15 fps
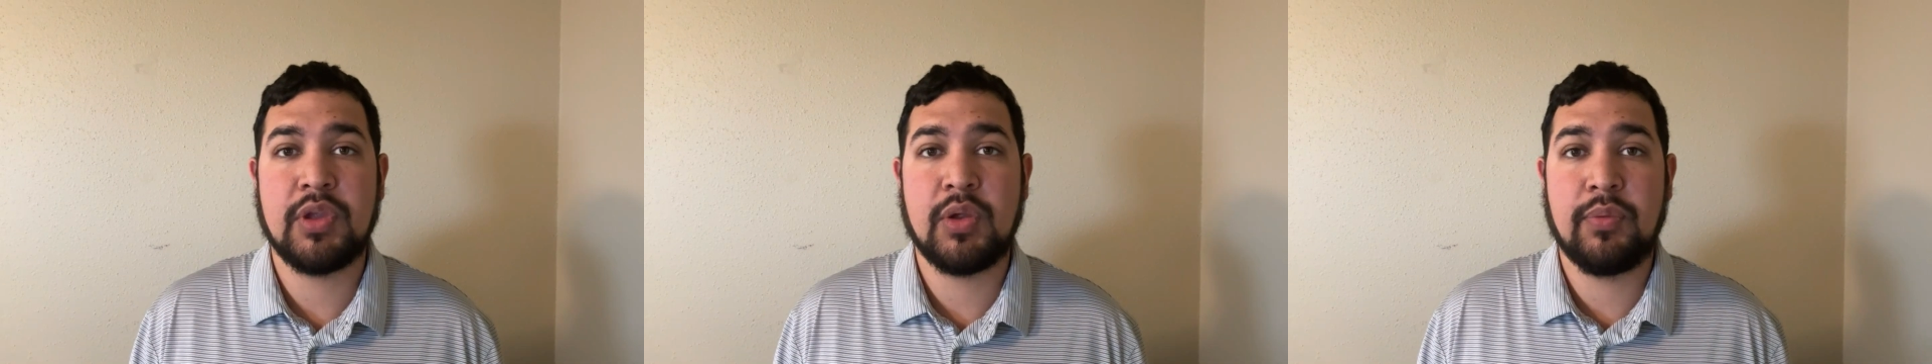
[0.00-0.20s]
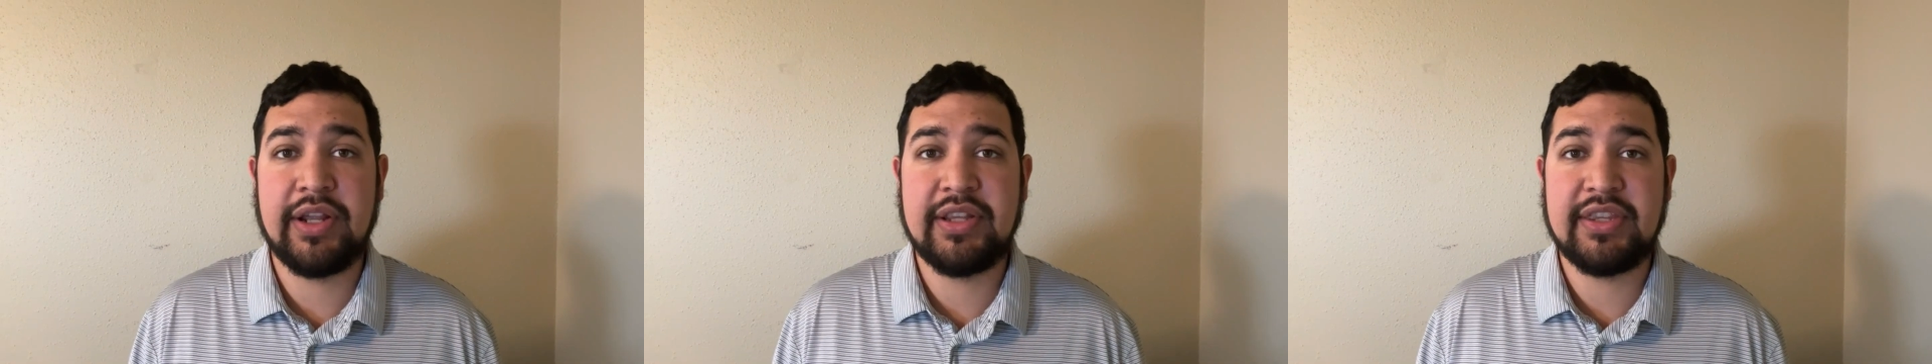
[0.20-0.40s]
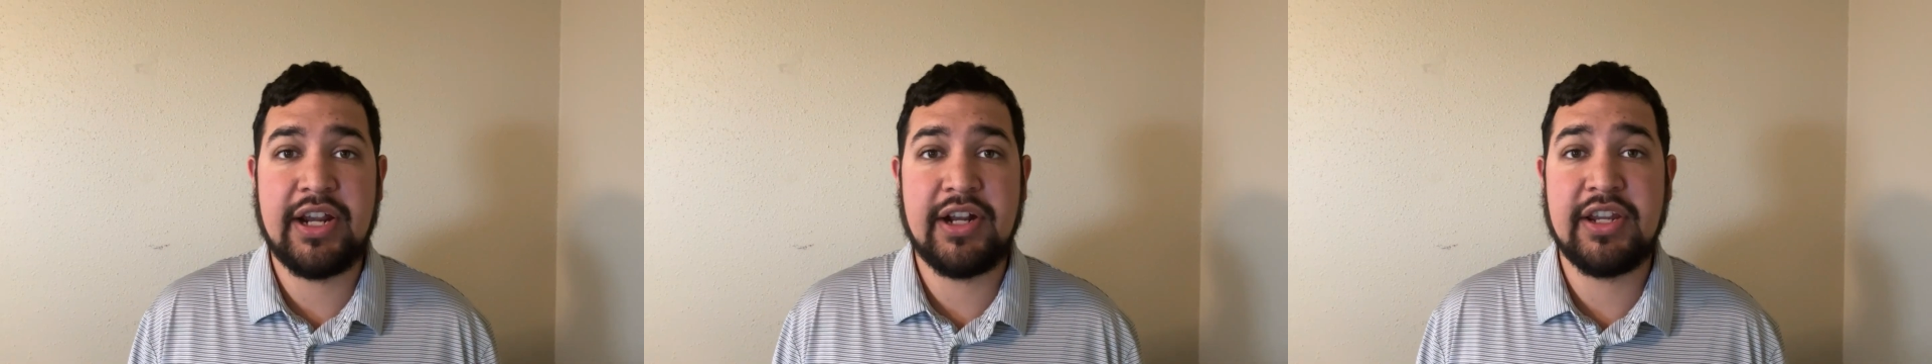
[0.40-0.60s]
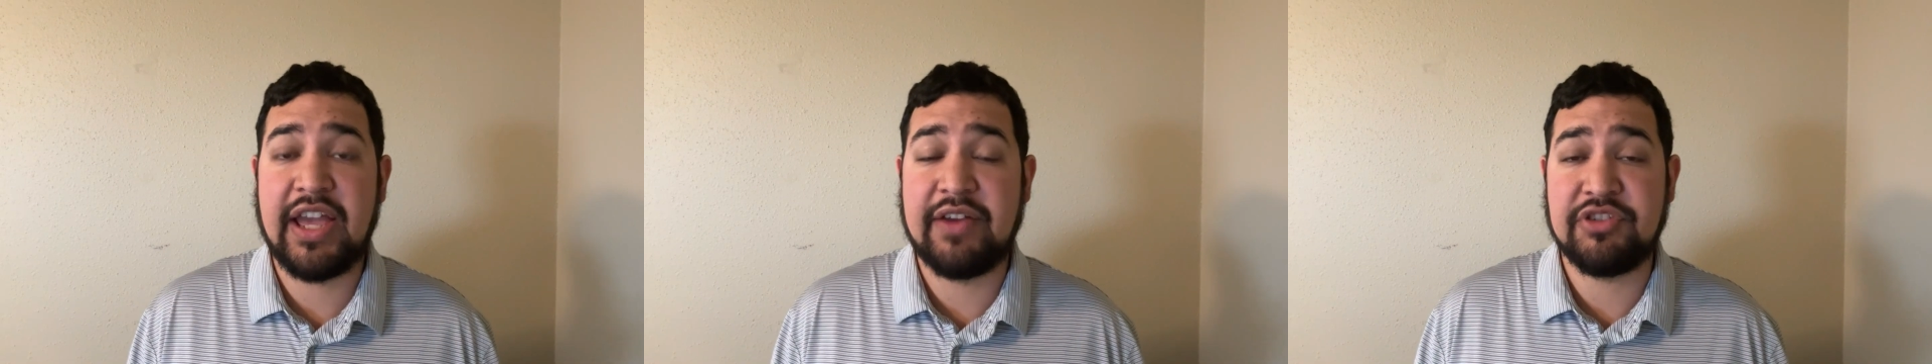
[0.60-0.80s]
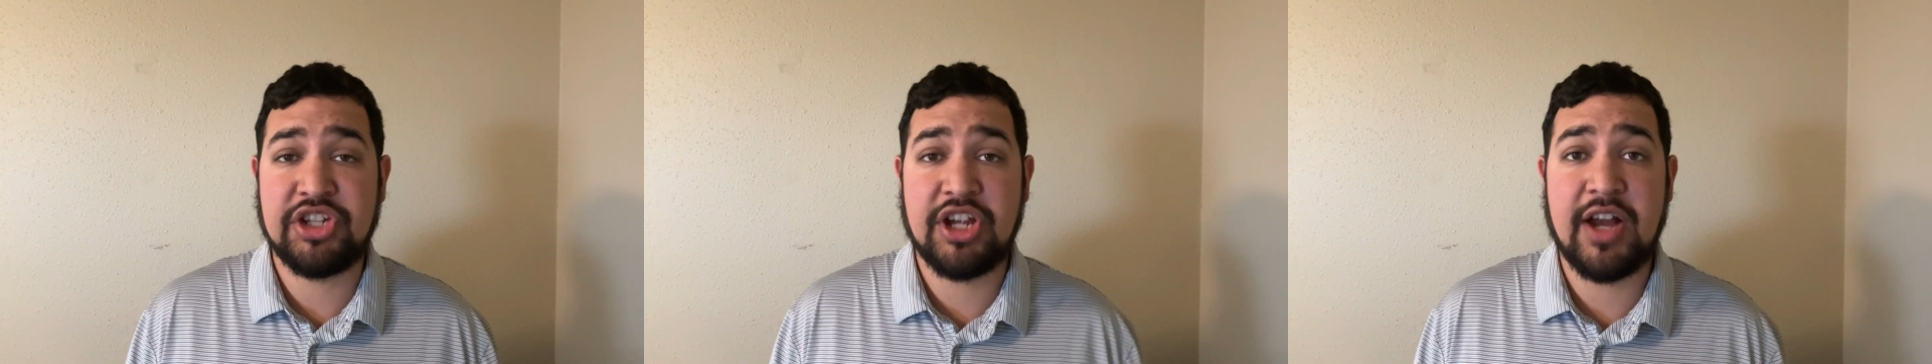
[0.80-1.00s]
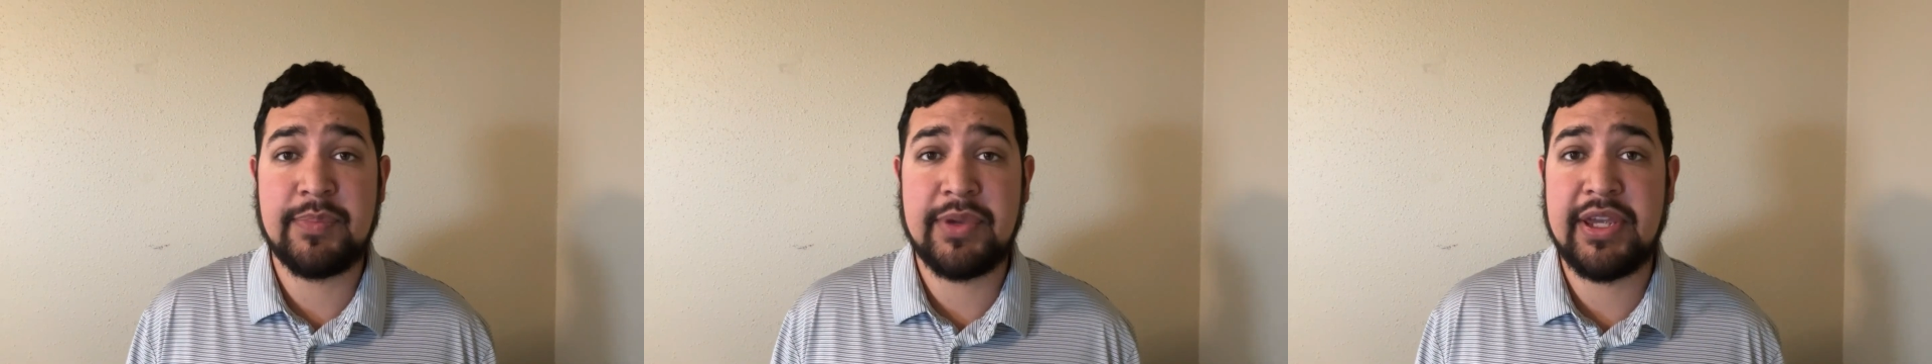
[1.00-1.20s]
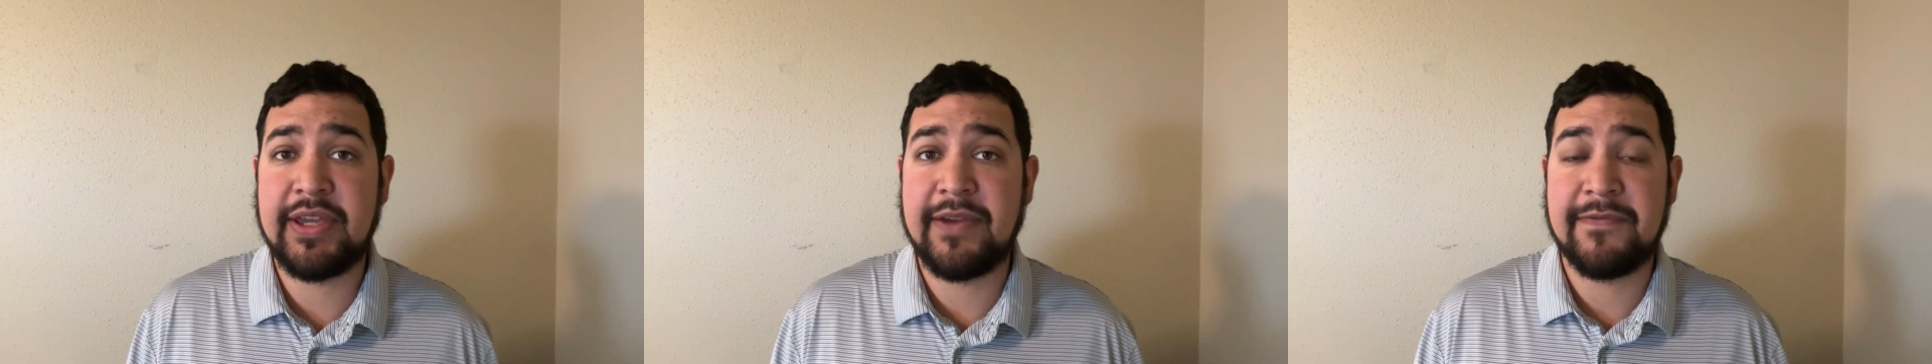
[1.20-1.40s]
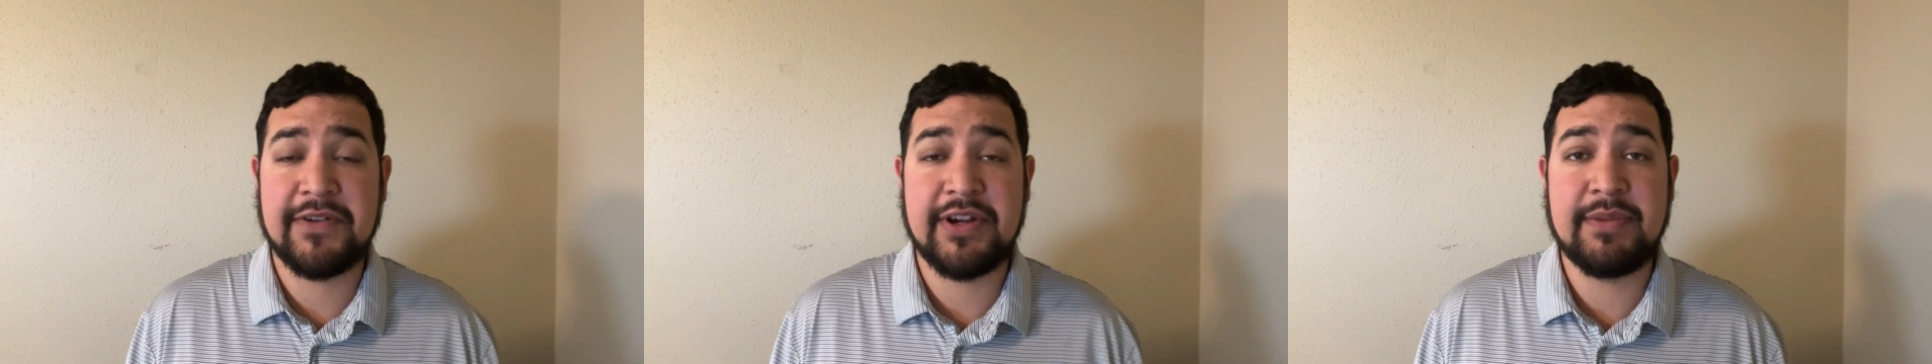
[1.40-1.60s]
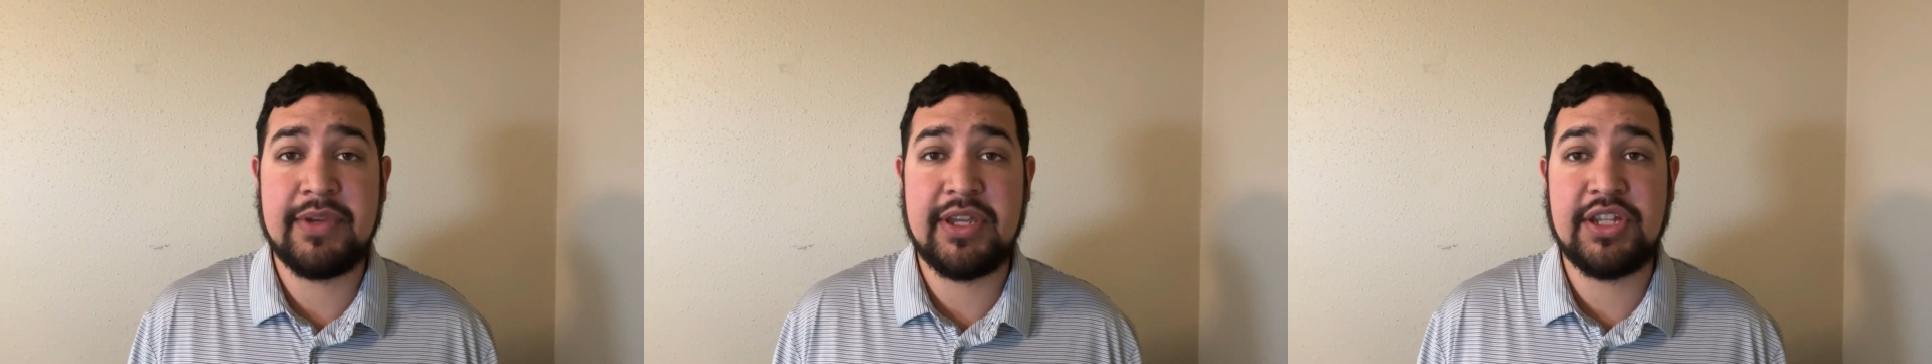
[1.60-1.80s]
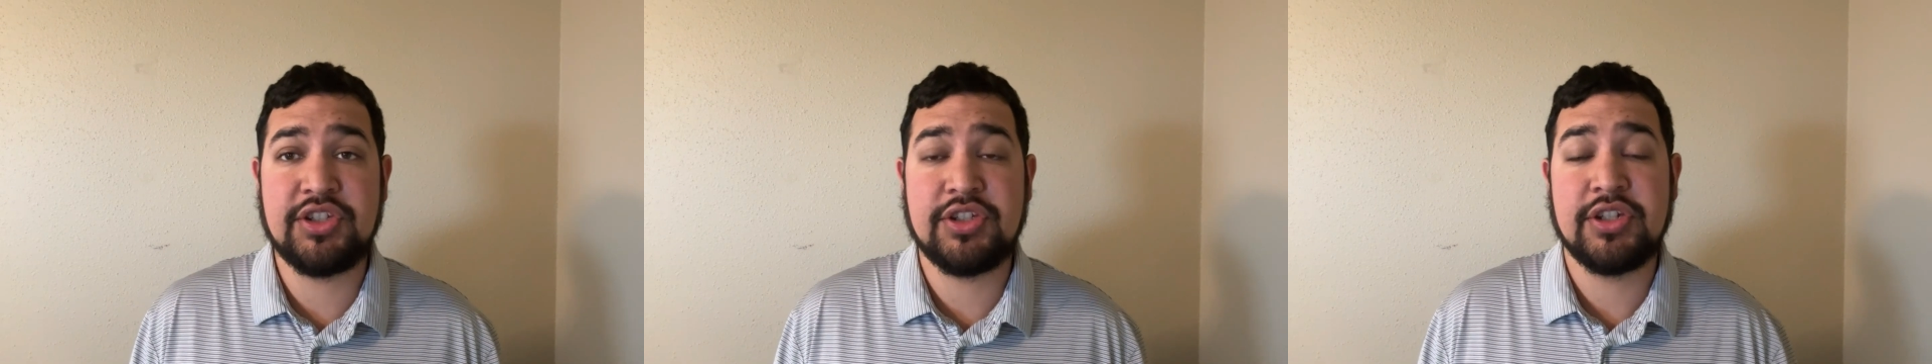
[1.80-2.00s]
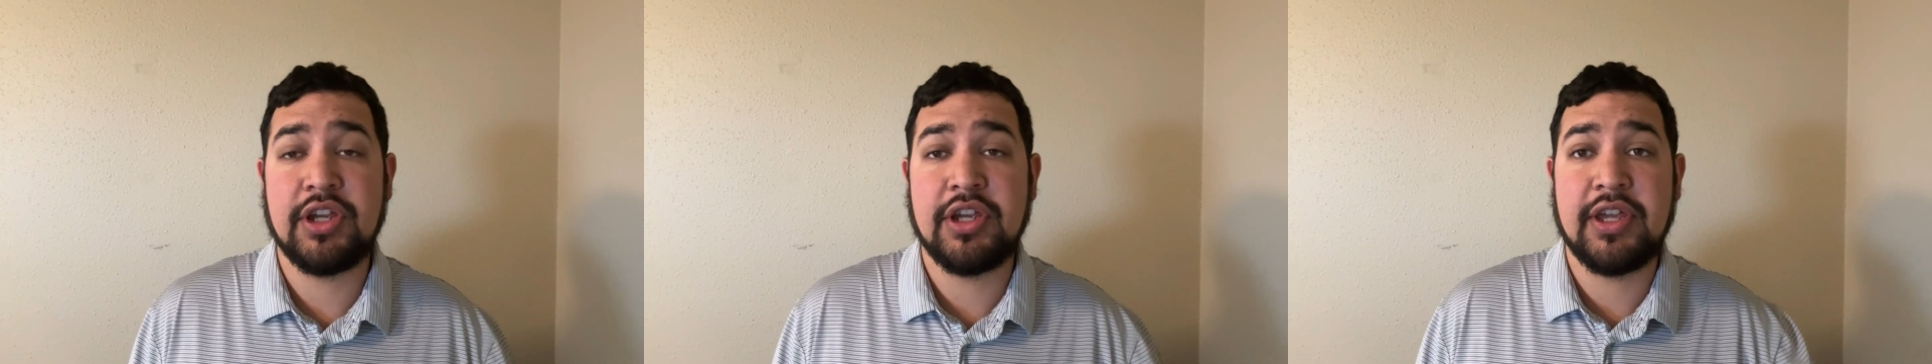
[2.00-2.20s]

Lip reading: Right there, you have shopping, free beach,